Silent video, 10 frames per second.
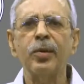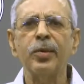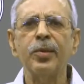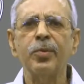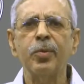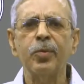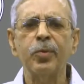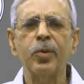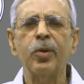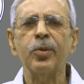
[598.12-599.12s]
is what we
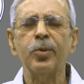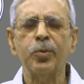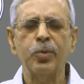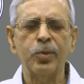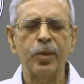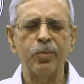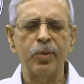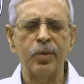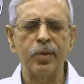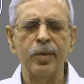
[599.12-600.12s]
call the OSHA
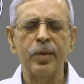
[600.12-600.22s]
model.